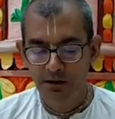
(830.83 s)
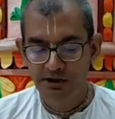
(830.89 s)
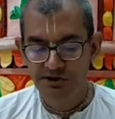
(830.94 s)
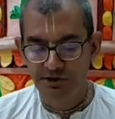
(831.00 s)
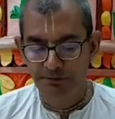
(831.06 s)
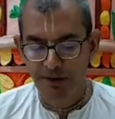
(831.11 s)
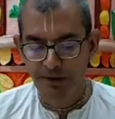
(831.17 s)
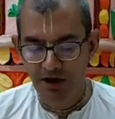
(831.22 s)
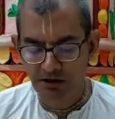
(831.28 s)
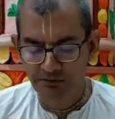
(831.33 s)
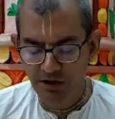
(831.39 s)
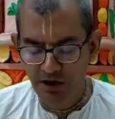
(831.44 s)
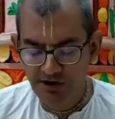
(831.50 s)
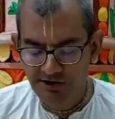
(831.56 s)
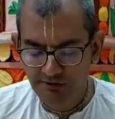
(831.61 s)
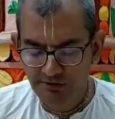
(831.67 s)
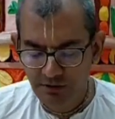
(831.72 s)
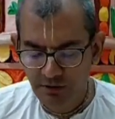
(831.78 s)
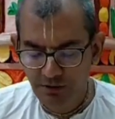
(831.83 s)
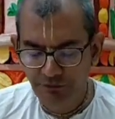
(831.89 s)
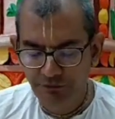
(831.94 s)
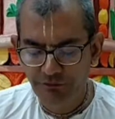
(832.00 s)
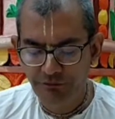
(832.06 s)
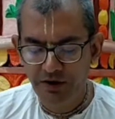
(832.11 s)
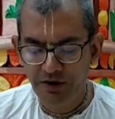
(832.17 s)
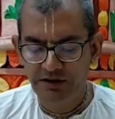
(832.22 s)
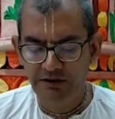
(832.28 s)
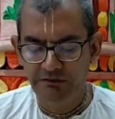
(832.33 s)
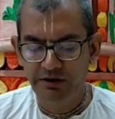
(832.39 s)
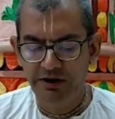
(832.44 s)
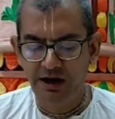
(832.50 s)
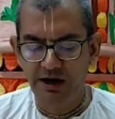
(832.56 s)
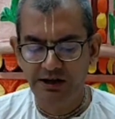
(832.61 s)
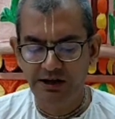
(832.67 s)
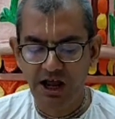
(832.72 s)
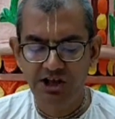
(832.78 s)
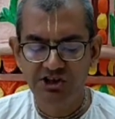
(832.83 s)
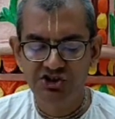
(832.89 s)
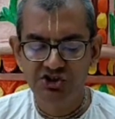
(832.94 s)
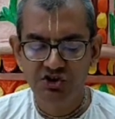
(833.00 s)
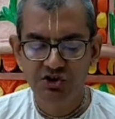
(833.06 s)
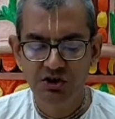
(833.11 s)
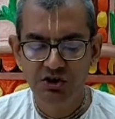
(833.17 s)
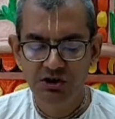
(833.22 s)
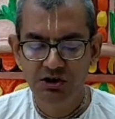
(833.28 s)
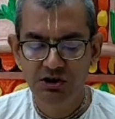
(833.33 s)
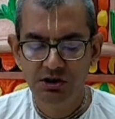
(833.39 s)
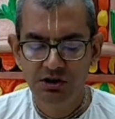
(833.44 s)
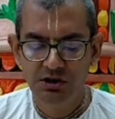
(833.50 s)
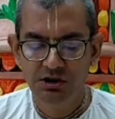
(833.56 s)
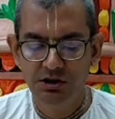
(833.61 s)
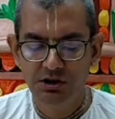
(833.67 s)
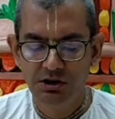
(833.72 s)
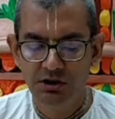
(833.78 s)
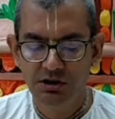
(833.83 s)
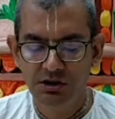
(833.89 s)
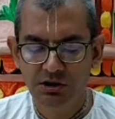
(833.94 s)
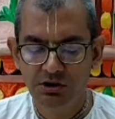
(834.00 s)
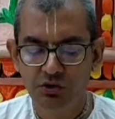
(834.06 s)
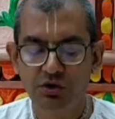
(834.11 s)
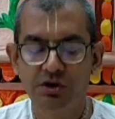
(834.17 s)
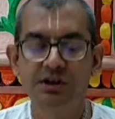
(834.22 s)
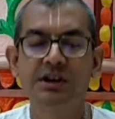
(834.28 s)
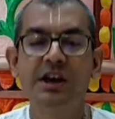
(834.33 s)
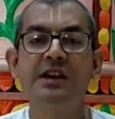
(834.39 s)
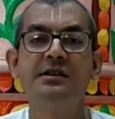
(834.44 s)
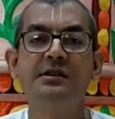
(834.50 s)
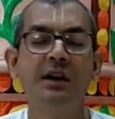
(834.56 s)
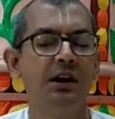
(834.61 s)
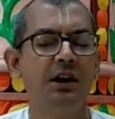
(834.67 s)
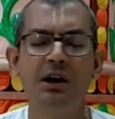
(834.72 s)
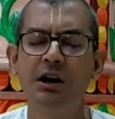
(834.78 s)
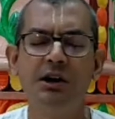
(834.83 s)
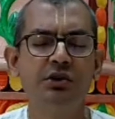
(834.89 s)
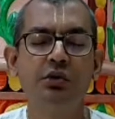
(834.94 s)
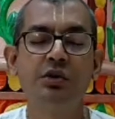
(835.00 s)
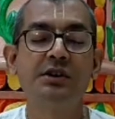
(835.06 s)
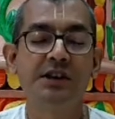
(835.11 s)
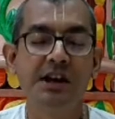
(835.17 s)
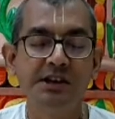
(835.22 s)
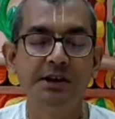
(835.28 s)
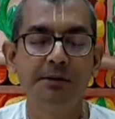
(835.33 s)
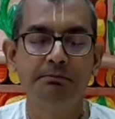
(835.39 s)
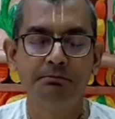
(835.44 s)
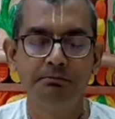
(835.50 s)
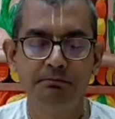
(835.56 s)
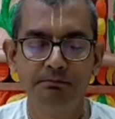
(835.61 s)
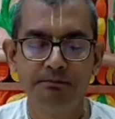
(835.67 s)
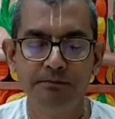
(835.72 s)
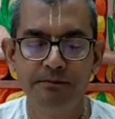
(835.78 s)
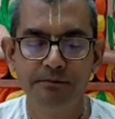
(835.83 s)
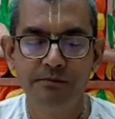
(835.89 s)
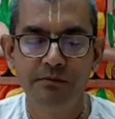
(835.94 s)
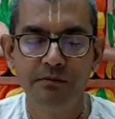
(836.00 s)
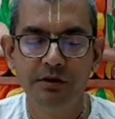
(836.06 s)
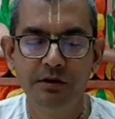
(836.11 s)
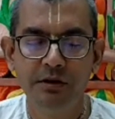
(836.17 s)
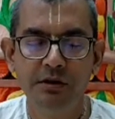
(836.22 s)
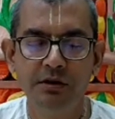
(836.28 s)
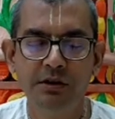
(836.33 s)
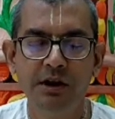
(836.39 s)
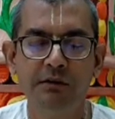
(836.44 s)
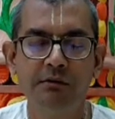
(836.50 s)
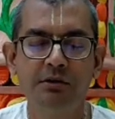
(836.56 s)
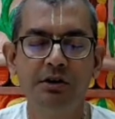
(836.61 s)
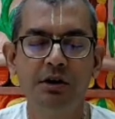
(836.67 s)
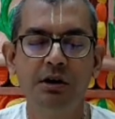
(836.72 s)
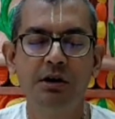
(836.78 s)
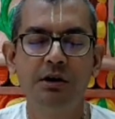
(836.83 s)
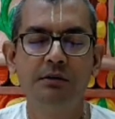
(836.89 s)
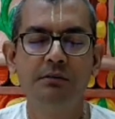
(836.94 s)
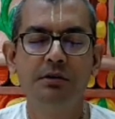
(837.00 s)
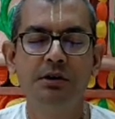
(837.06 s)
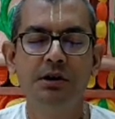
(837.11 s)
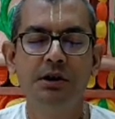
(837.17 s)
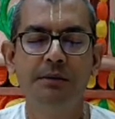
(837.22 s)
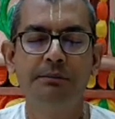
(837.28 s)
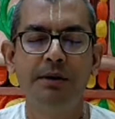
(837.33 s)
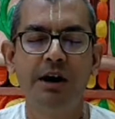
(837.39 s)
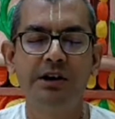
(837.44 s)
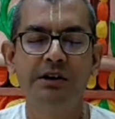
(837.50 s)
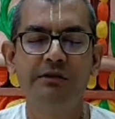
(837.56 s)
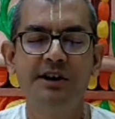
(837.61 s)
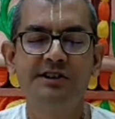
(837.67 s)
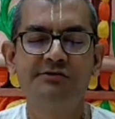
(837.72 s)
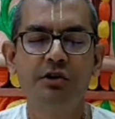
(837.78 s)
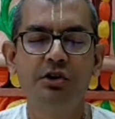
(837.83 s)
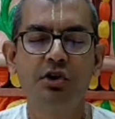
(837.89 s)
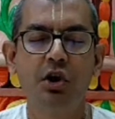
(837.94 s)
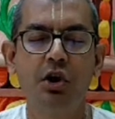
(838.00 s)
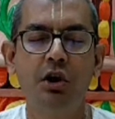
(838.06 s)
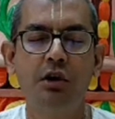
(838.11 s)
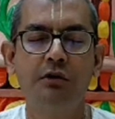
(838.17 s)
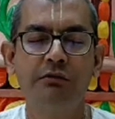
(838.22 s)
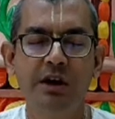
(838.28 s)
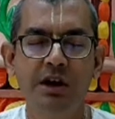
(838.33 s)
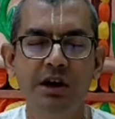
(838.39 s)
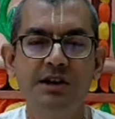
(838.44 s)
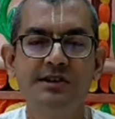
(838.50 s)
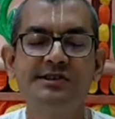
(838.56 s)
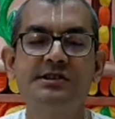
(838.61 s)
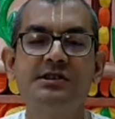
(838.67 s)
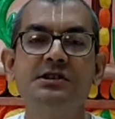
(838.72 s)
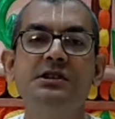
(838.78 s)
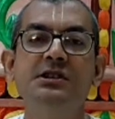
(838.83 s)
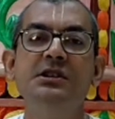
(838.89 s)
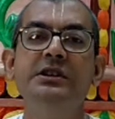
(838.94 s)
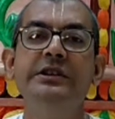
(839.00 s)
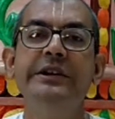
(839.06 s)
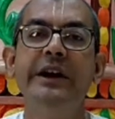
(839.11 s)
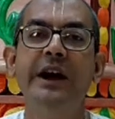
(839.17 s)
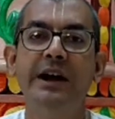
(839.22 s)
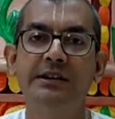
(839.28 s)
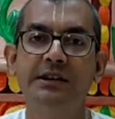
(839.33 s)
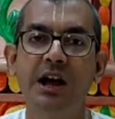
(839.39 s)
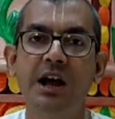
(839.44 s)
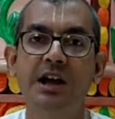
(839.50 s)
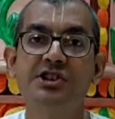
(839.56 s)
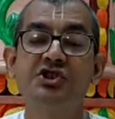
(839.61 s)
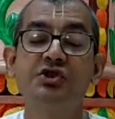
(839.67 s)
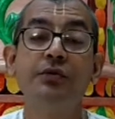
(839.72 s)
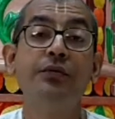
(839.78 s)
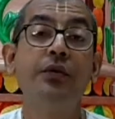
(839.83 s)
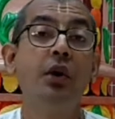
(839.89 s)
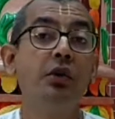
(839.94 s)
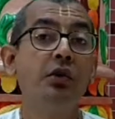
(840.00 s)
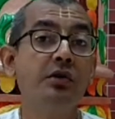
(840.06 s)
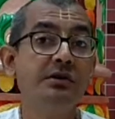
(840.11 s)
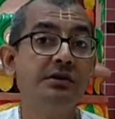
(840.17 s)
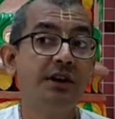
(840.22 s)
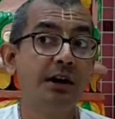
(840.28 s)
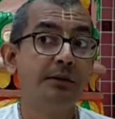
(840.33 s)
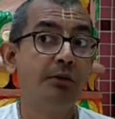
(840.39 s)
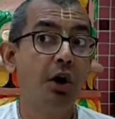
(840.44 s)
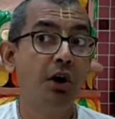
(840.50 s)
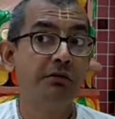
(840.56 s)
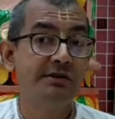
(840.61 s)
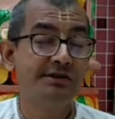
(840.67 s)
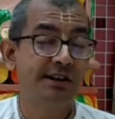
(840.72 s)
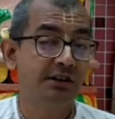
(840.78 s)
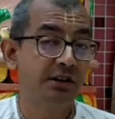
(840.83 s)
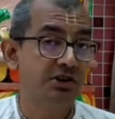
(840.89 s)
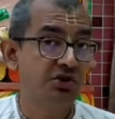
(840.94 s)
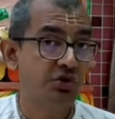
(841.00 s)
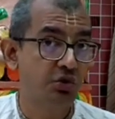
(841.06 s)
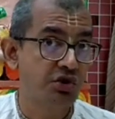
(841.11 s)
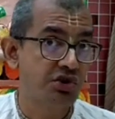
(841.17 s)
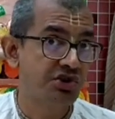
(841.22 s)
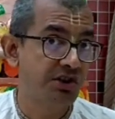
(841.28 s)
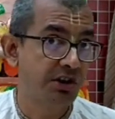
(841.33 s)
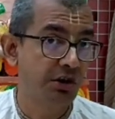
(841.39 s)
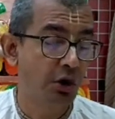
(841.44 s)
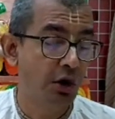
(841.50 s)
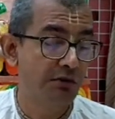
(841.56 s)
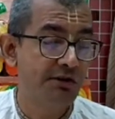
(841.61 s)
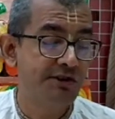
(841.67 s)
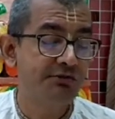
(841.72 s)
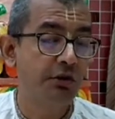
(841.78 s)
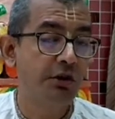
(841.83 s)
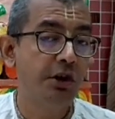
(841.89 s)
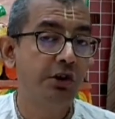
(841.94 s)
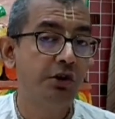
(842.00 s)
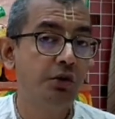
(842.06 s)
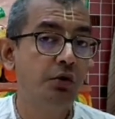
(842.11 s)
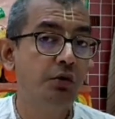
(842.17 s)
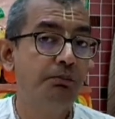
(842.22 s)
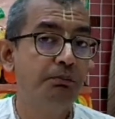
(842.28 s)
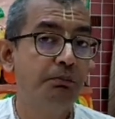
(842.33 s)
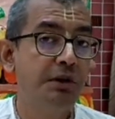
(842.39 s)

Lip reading: So Pandavas were never attached to the kingdom. The Pandavas were always attached to following dharma, always attached to Krishna. They always wanted to